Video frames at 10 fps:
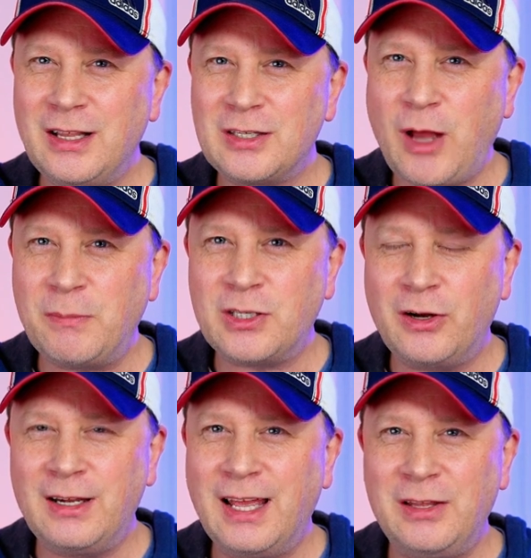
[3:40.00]
the swap's
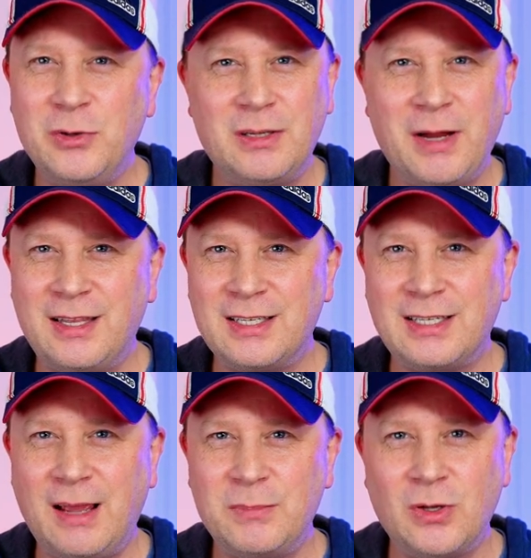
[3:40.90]
starting to get used about this
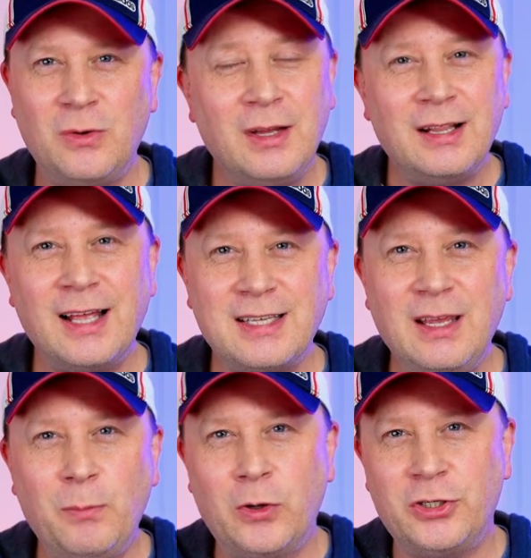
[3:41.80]
time, so let's
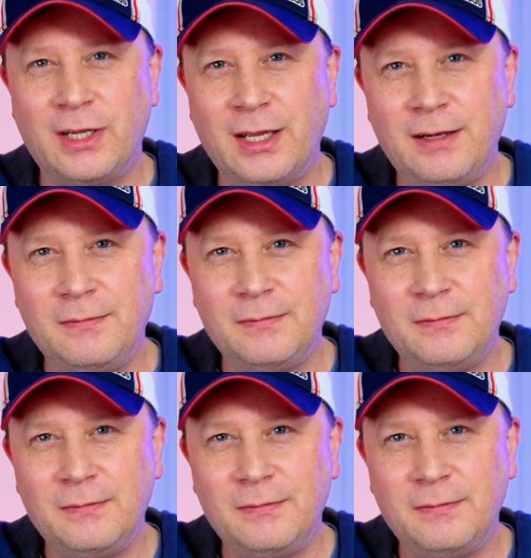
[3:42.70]
keep pushing it.